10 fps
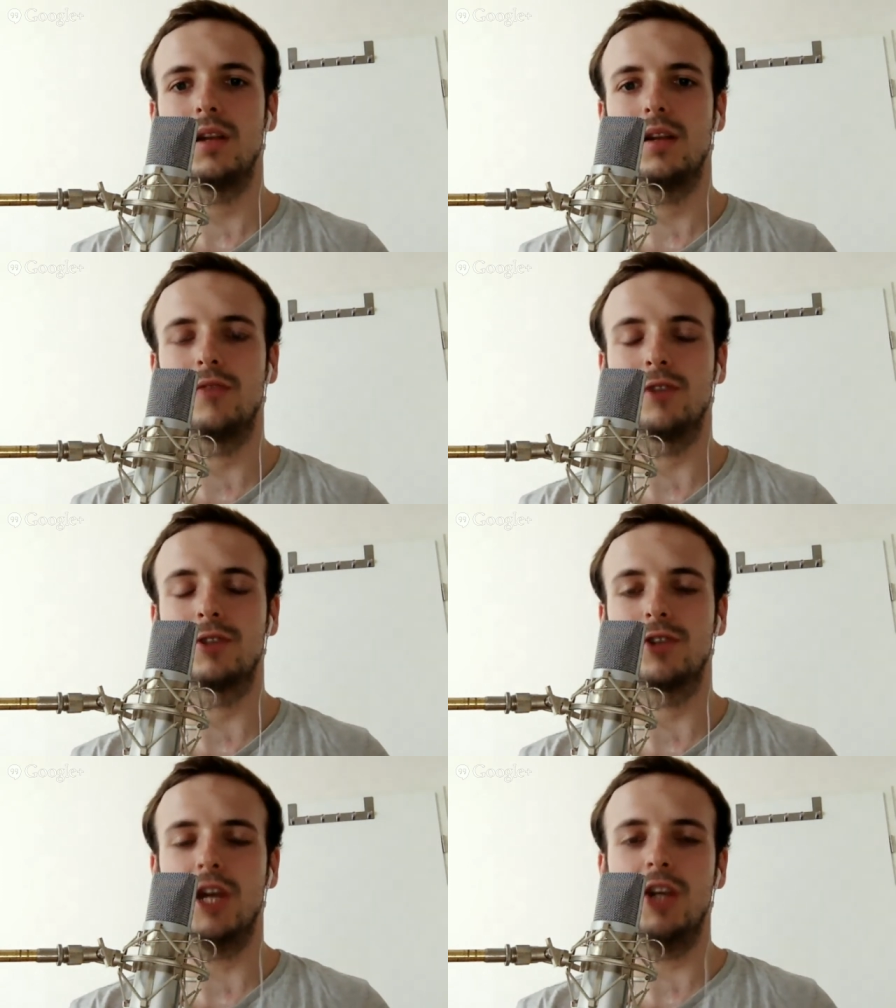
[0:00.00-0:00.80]

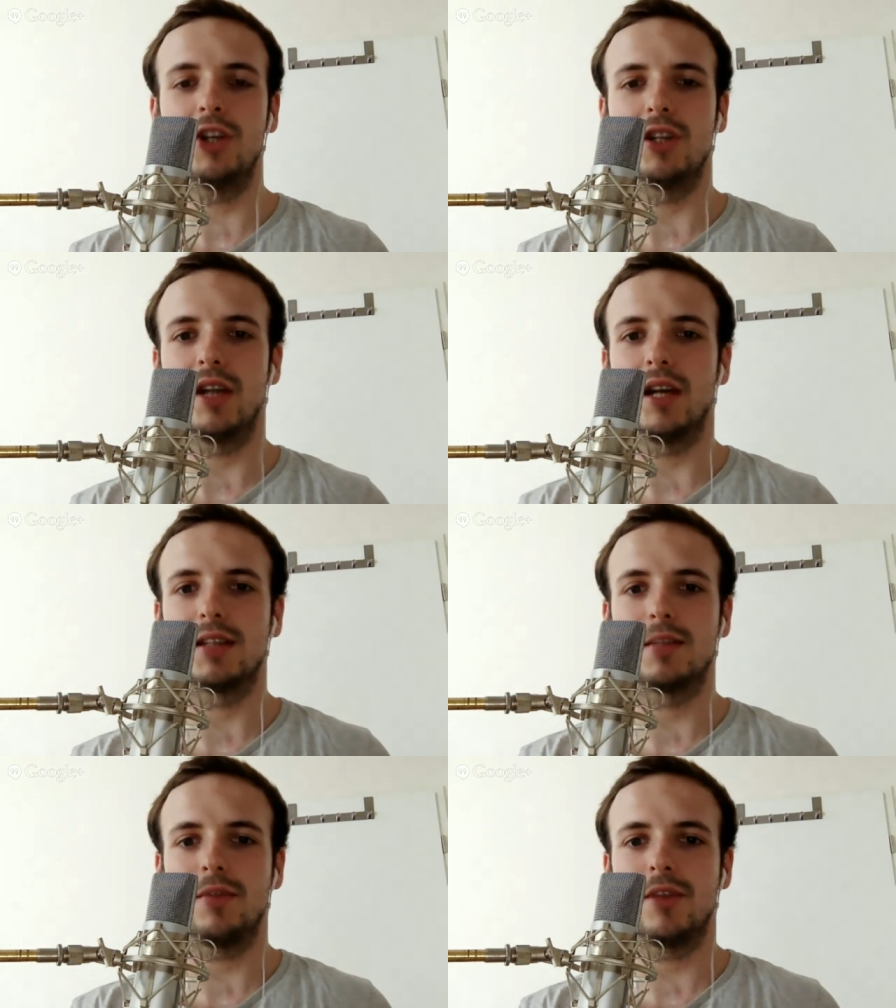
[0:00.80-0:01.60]
frustration that
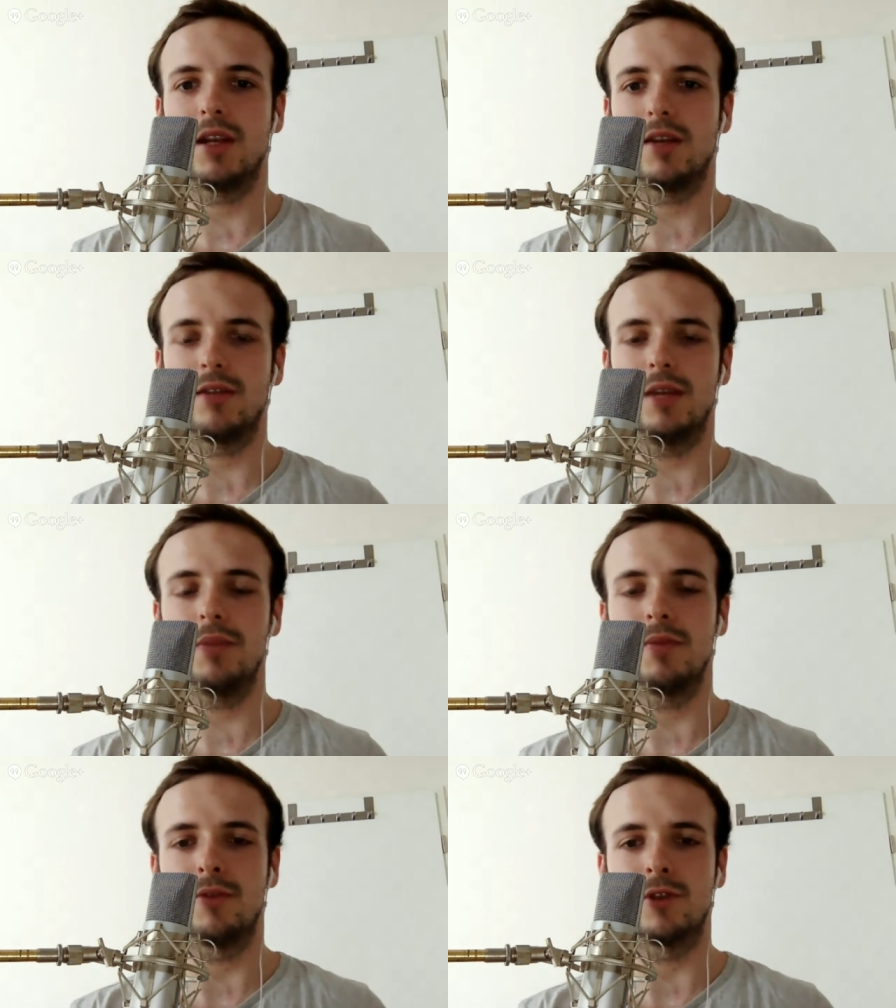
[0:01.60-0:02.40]
something like
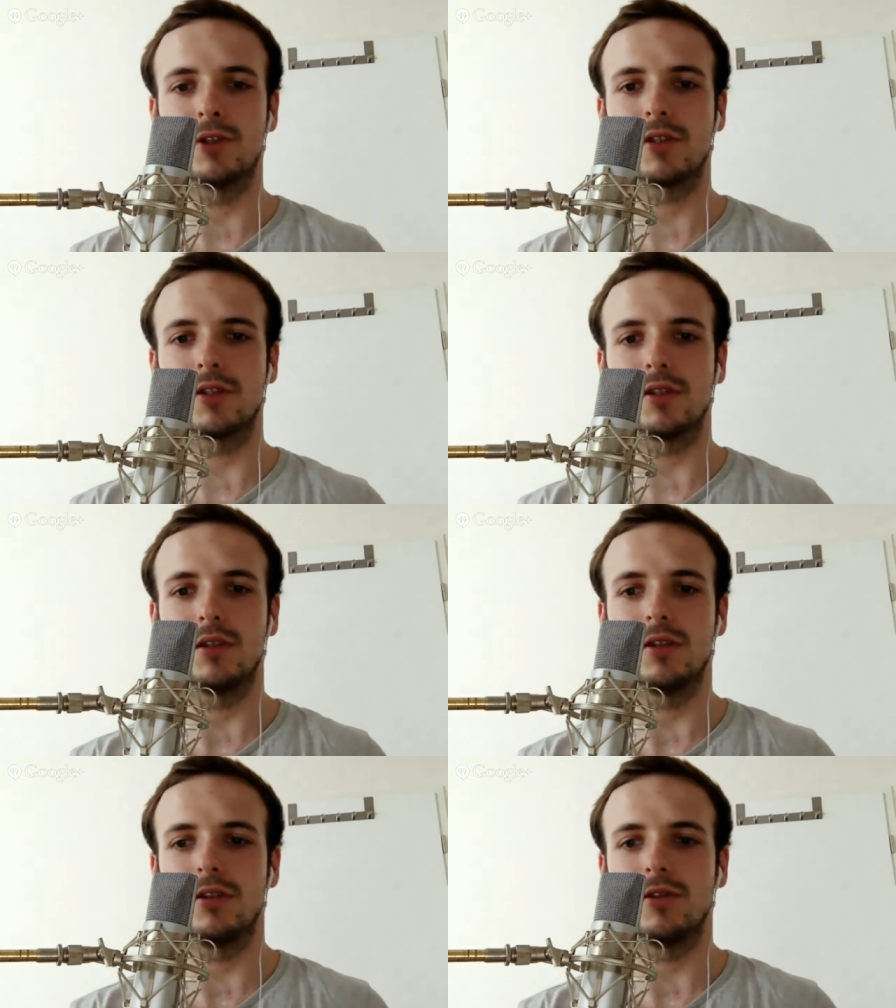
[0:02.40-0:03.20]
Flappy Birds,
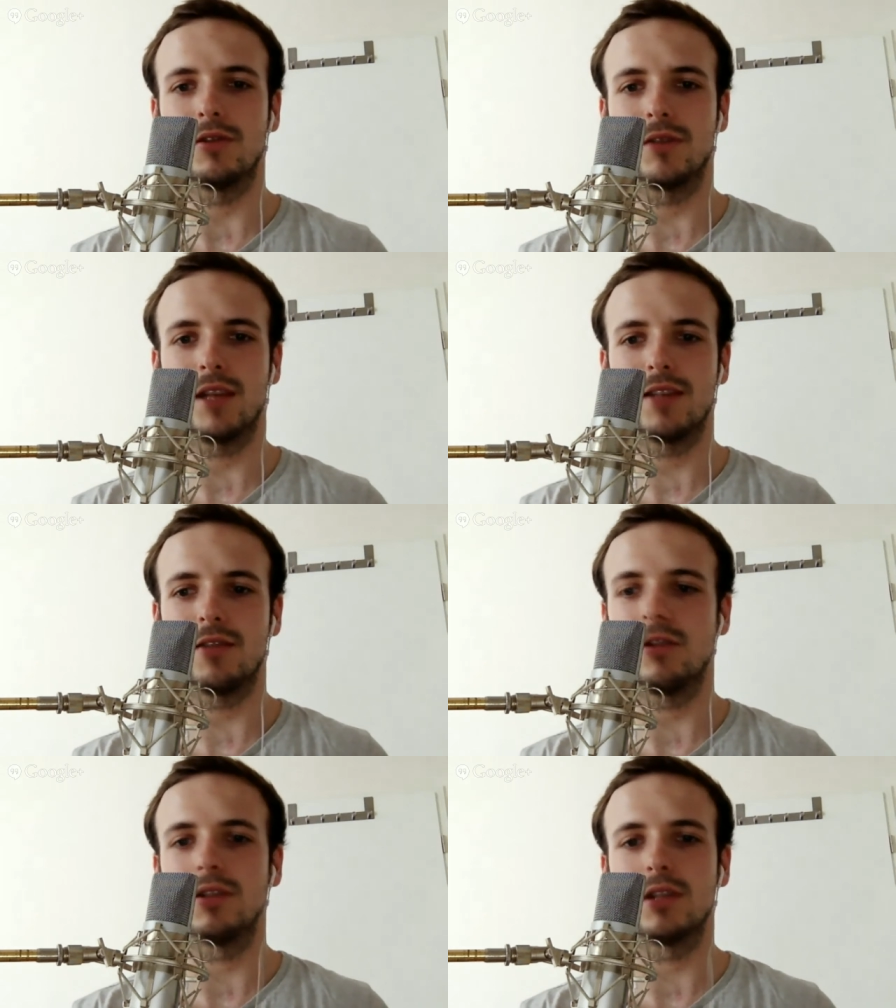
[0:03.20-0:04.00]
you know, gets
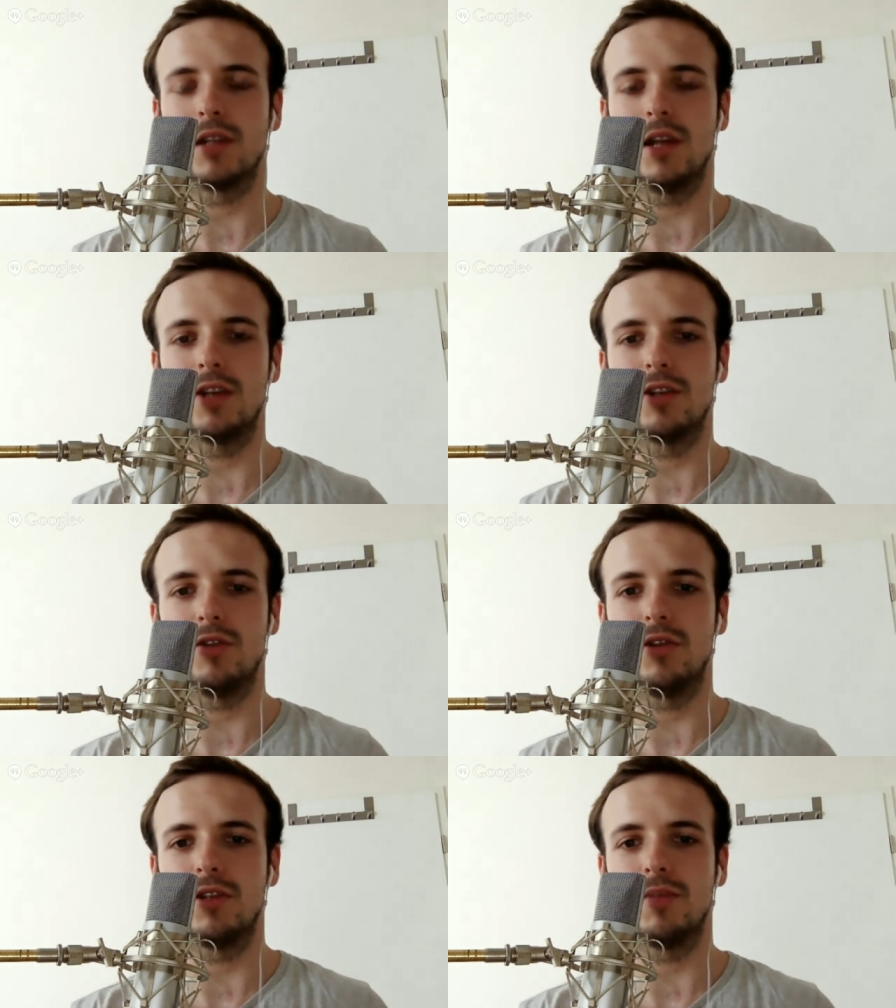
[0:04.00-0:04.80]
all this attention,
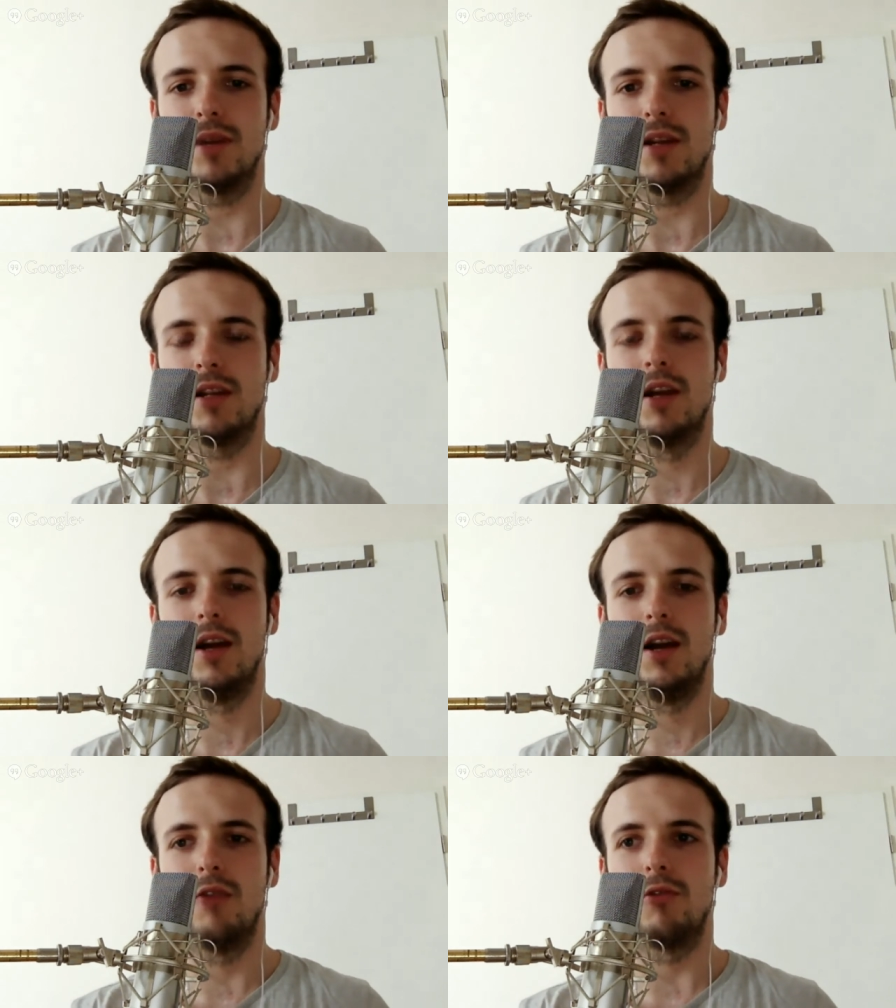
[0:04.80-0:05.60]
all the money,
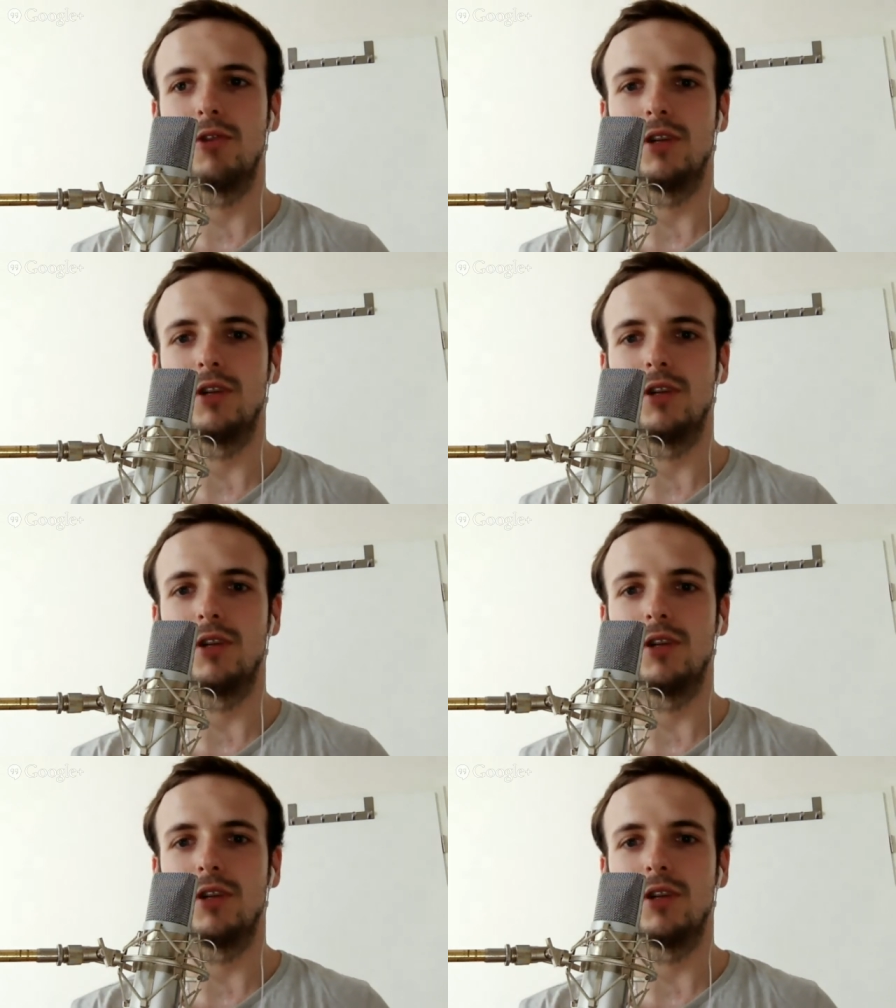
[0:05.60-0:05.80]
or